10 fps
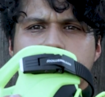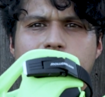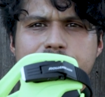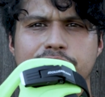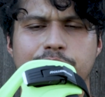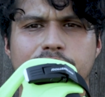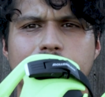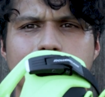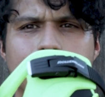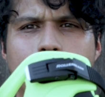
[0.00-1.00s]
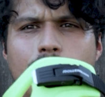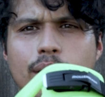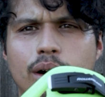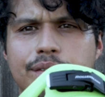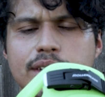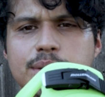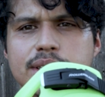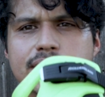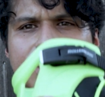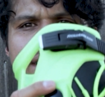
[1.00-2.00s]
the cuff didn't really borrow off the
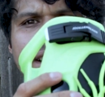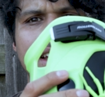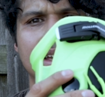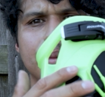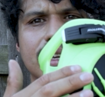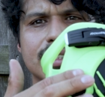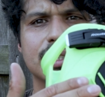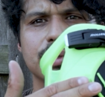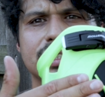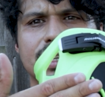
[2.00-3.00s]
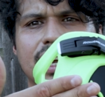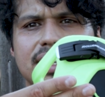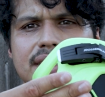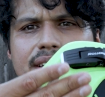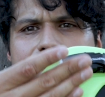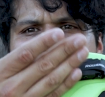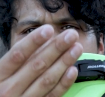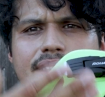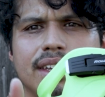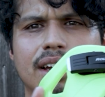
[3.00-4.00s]
twister because the twister has the
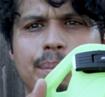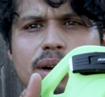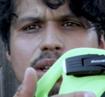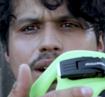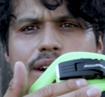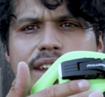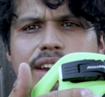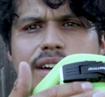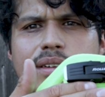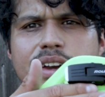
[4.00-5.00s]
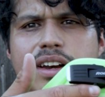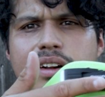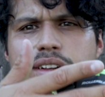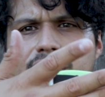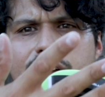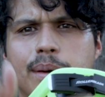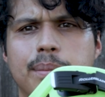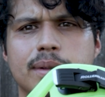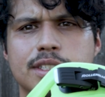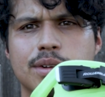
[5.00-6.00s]
buckle guard here, right here under
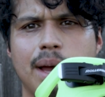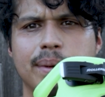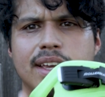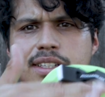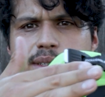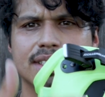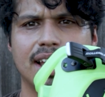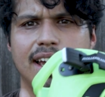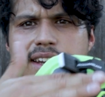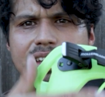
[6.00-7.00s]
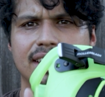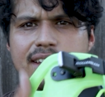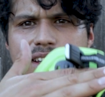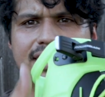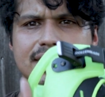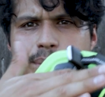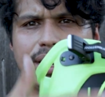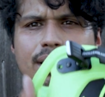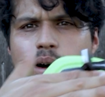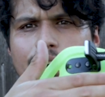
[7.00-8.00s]
the strap in case you slide. It doesn't
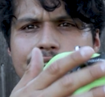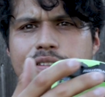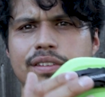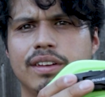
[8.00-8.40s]
break off.